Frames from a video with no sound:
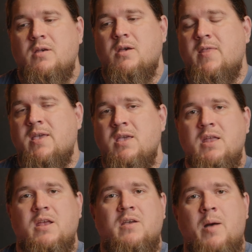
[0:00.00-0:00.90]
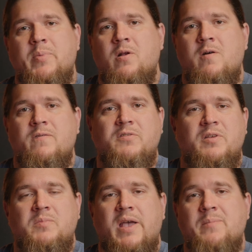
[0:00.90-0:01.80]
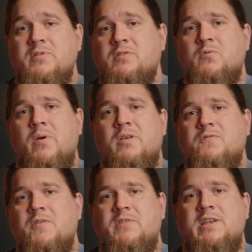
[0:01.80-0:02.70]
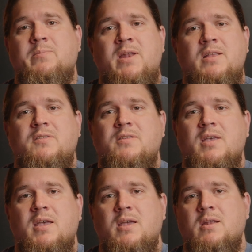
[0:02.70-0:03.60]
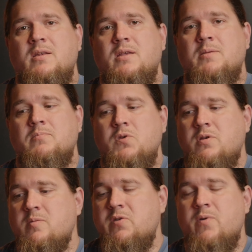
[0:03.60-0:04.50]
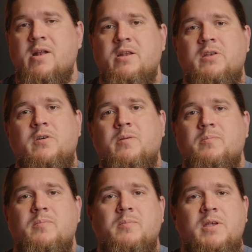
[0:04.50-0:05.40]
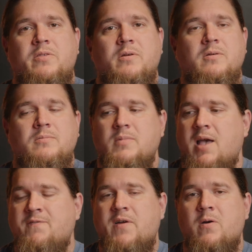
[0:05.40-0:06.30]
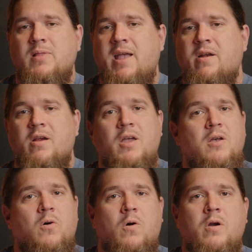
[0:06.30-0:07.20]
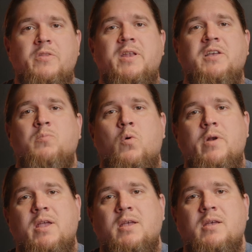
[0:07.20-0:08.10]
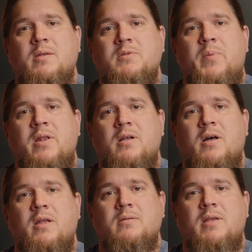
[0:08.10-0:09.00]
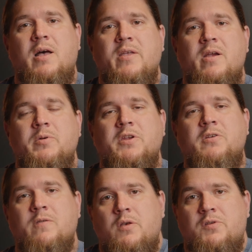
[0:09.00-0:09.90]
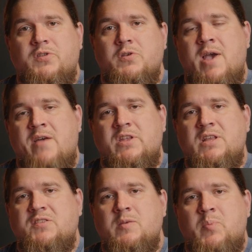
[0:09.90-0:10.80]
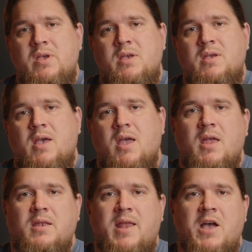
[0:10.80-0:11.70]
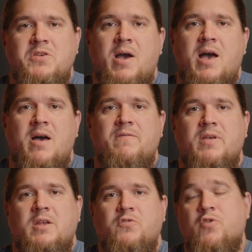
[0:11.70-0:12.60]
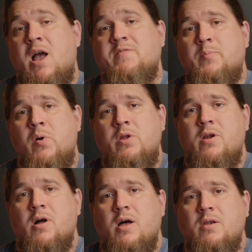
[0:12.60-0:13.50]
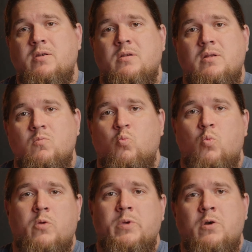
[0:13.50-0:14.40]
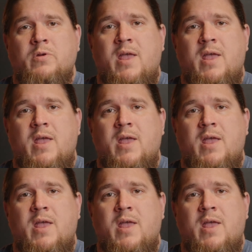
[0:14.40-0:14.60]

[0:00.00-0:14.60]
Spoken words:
They can get it copied over sometimes in as quick as 15 minutes, and you can be ready to do it either a half hour later or the next morning, depending on how they're able to do it. So you have the DCP, and now you have a drive to put it on. Where do we go